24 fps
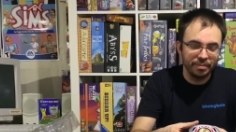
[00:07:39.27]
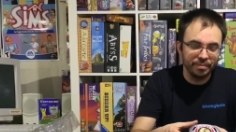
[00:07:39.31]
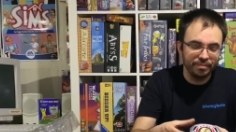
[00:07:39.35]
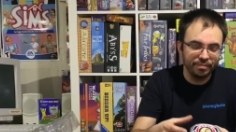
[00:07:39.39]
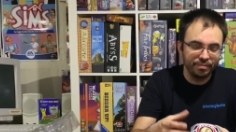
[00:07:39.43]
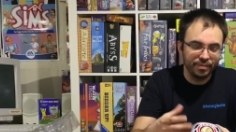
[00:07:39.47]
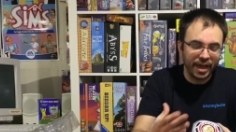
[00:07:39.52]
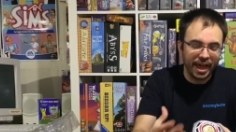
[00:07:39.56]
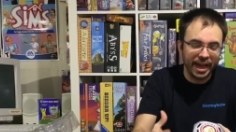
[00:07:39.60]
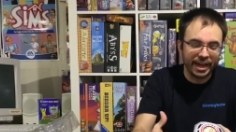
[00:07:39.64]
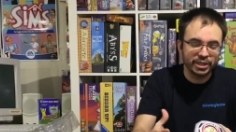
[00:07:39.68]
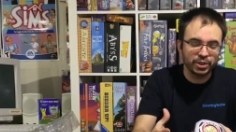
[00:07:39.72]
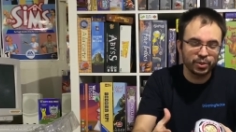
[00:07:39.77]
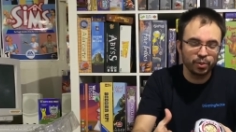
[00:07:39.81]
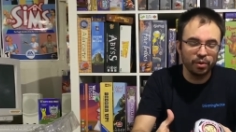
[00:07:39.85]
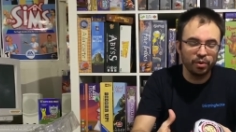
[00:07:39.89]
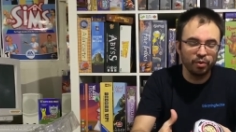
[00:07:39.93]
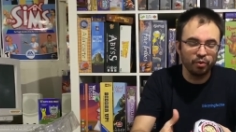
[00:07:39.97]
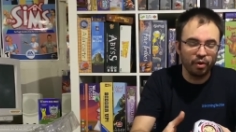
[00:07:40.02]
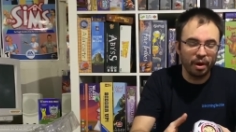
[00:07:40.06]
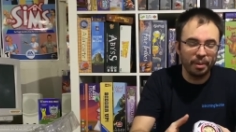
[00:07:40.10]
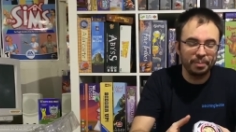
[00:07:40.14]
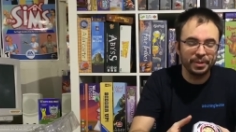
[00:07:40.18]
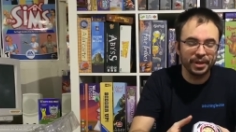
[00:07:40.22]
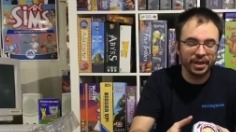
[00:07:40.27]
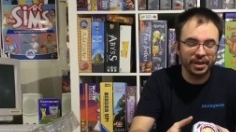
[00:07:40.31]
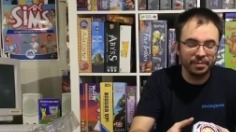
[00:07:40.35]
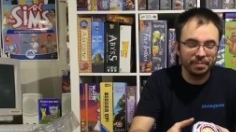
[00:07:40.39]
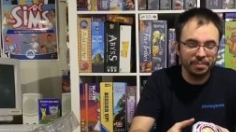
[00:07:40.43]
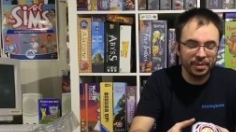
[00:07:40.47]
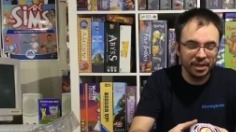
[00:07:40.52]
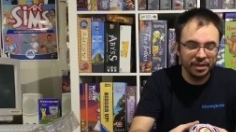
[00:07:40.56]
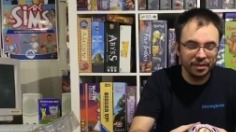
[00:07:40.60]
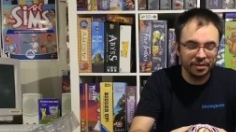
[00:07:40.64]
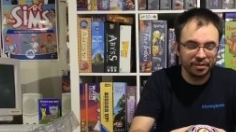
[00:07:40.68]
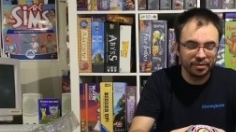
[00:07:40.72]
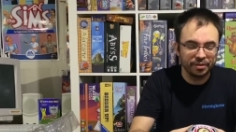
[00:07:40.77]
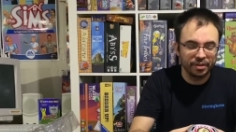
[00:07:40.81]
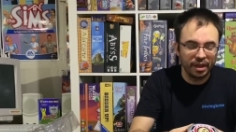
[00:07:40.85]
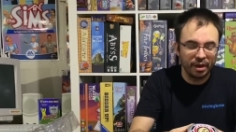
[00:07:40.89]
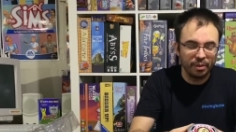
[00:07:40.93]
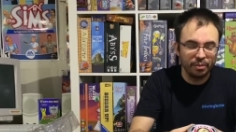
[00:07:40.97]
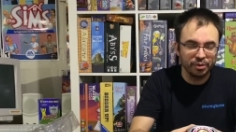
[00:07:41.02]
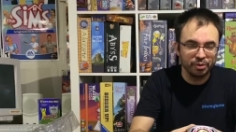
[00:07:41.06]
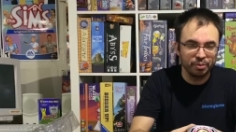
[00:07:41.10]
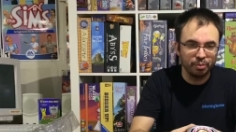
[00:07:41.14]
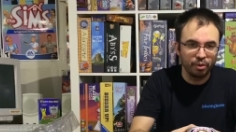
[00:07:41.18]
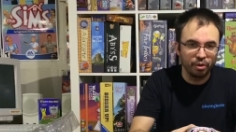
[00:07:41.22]
actual replica piece that
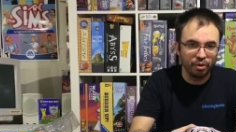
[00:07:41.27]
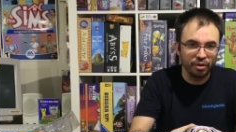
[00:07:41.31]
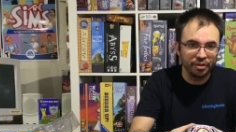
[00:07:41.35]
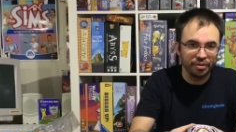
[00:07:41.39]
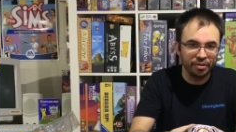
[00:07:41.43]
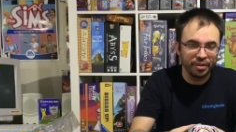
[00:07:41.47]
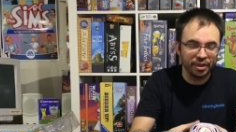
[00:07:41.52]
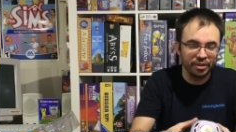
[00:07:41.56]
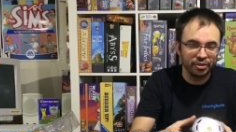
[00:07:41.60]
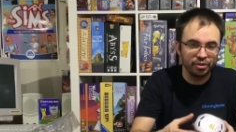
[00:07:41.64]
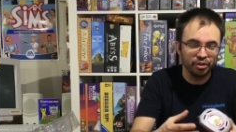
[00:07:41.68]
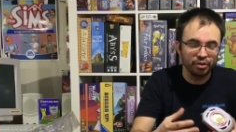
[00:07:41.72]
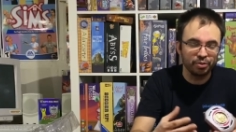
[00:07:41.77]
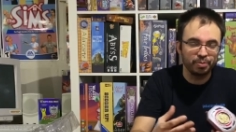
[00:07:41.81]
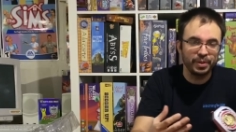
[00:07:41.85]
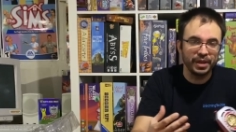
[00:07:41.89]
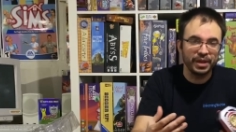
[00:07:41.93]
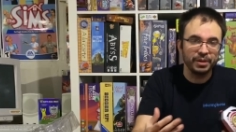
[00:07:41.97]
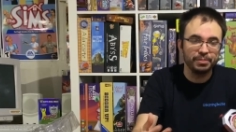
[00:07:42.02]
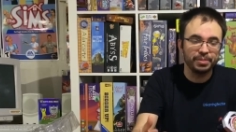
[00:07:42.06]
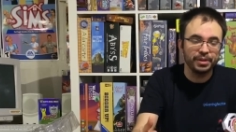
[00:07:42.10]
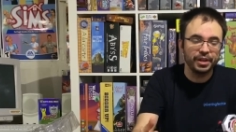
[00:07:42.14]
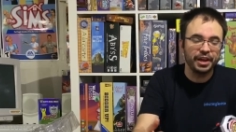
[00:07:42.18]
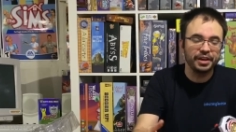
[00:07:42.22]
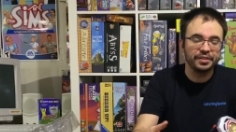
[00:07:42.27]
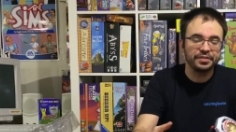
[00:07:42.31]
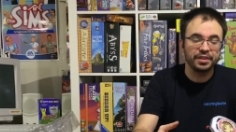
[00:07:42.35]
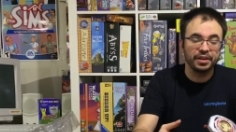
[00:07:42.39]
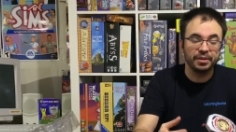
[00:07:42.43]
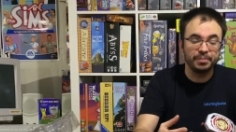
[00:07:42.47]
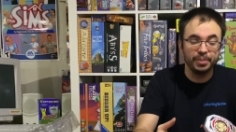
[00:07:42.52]
was more than just being plastic.